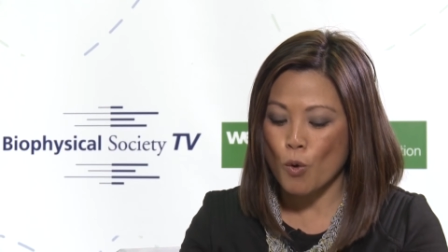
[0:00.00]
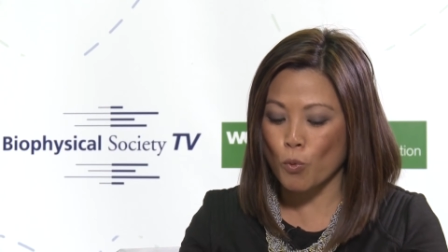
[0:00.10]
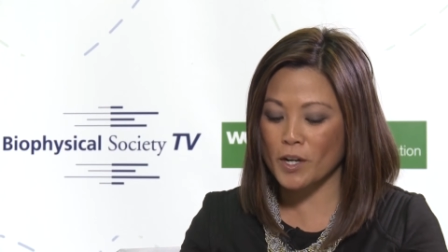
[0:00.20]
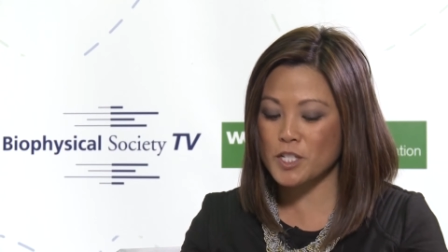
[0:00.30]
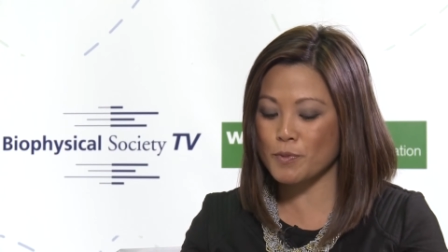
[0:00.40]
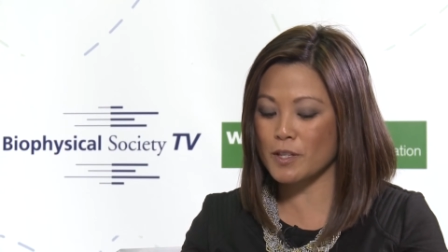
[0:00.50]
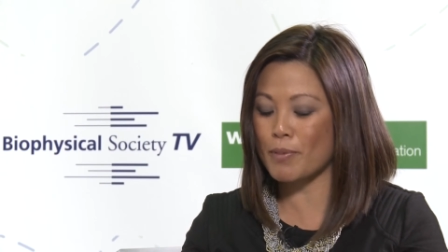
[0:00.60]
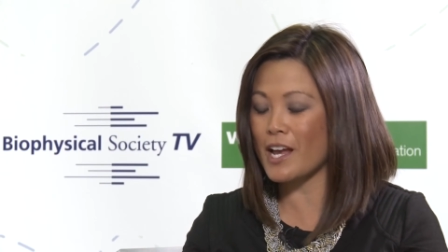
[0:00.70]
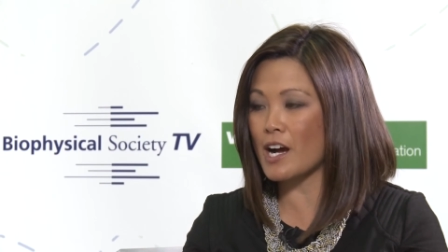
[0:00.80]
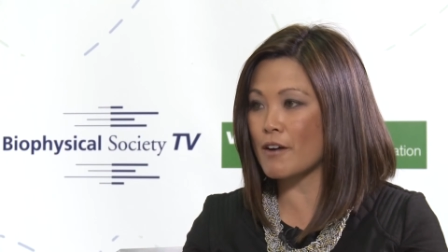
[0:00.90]
What has been the
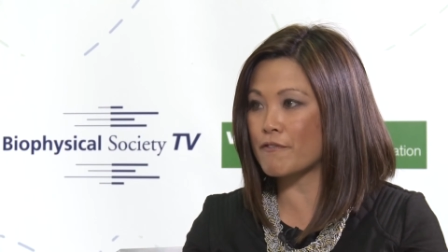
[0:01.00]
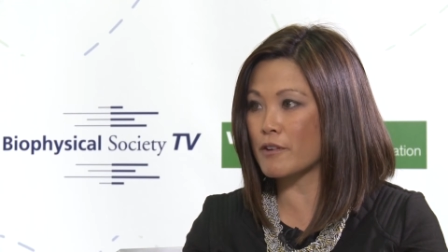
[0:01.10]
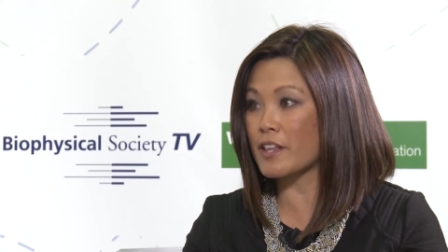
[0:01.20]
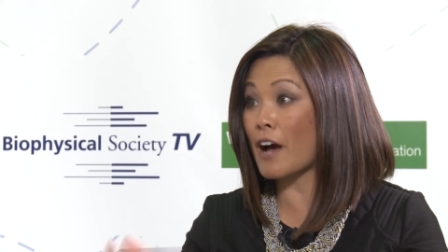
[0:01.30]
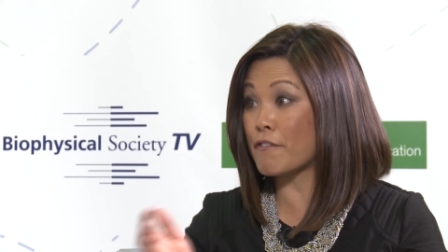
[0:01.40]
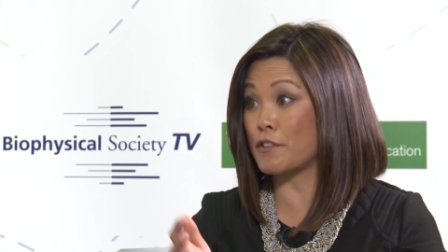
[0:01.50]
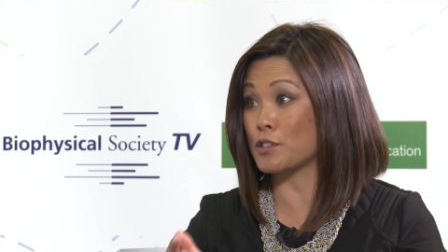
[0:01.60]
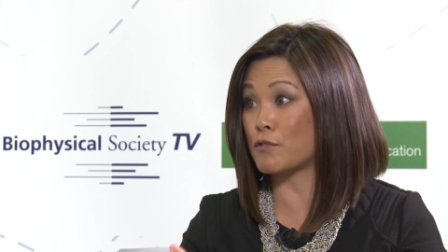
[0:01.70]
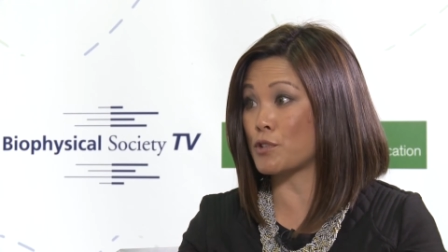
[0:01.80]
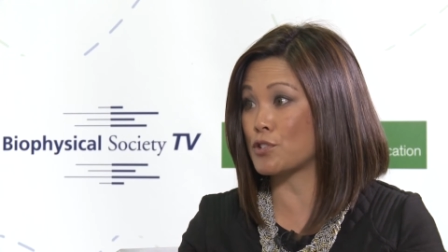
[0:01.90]
payoff for that
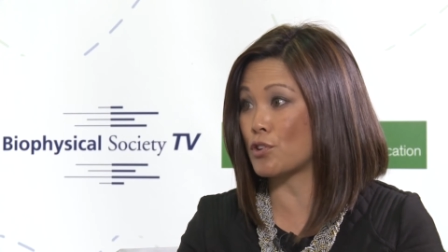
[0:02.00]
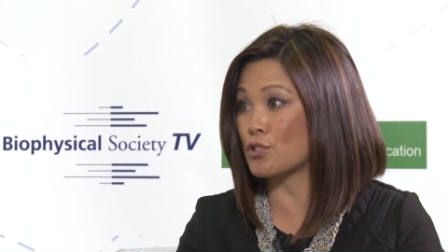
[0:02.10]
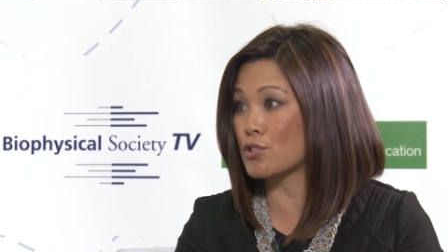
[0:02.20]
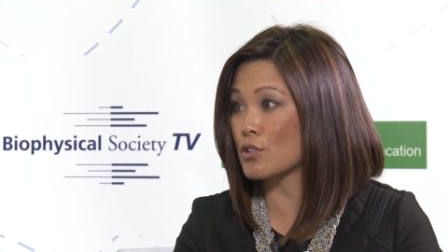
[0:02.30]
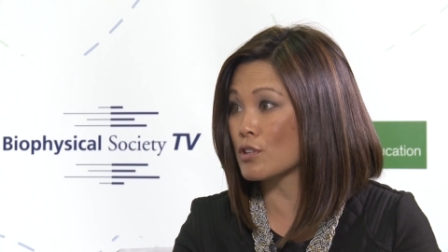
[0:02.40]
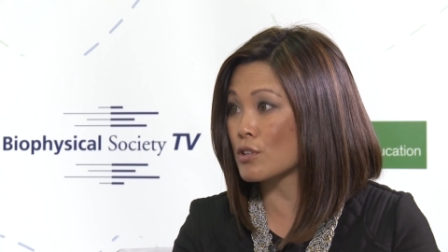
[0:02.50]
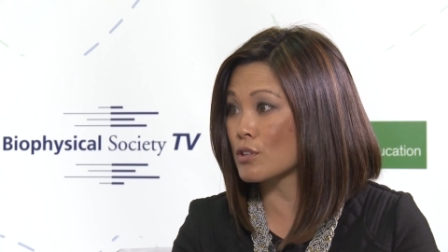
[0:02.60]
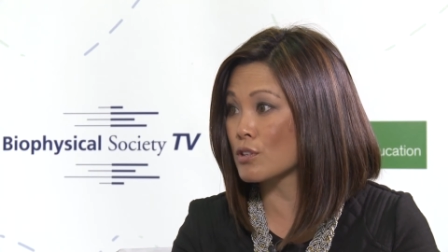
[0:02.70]
field of research?